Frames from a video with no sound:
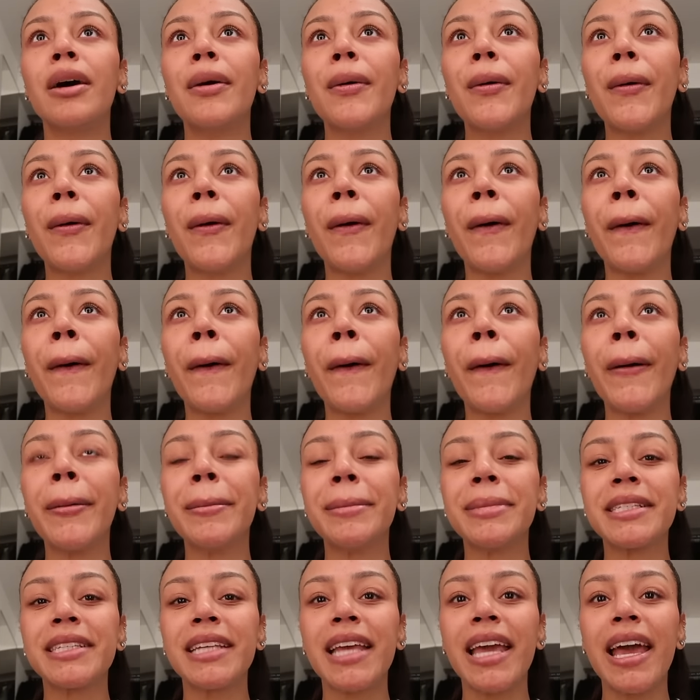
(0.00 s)
Oh,
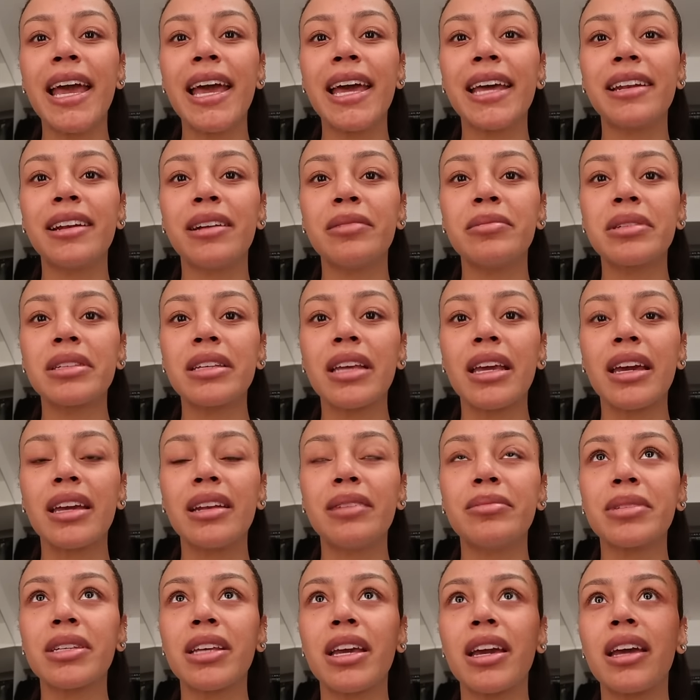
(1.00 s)
I'm scared.
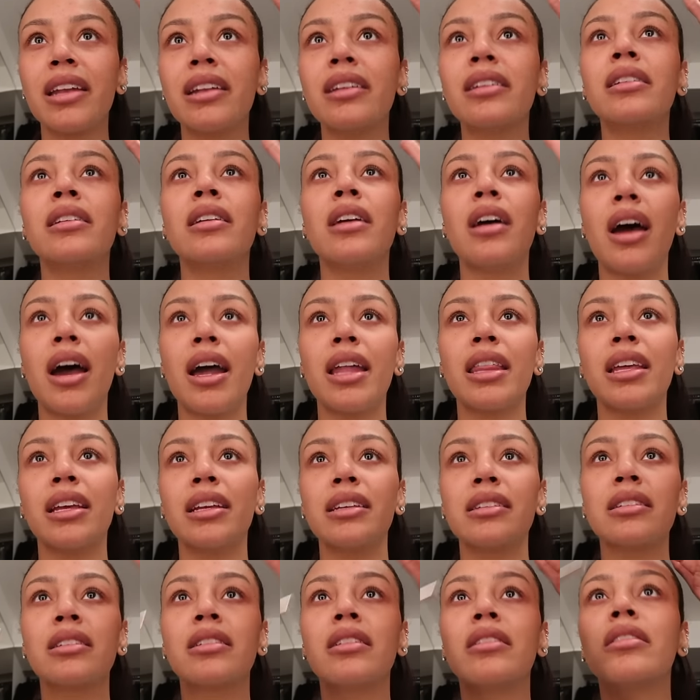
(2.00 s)
I think
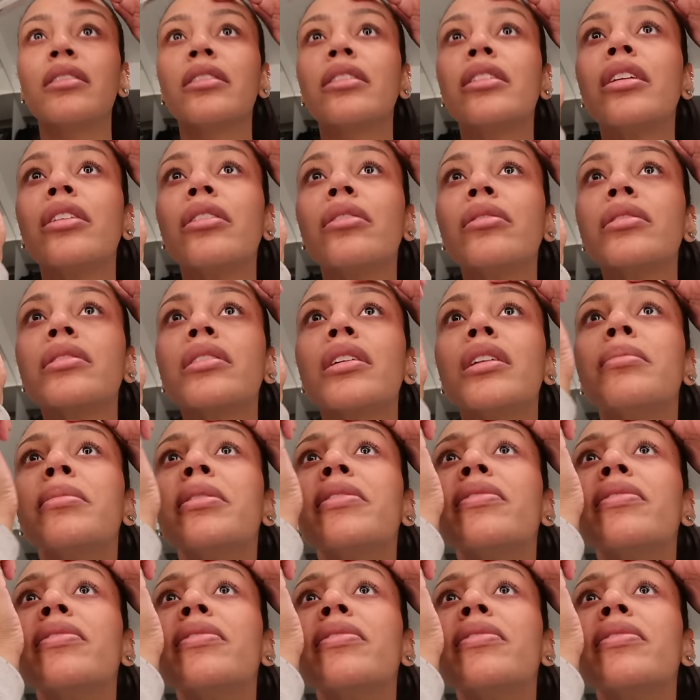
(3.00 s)
it's gonna look cute, it's gonna be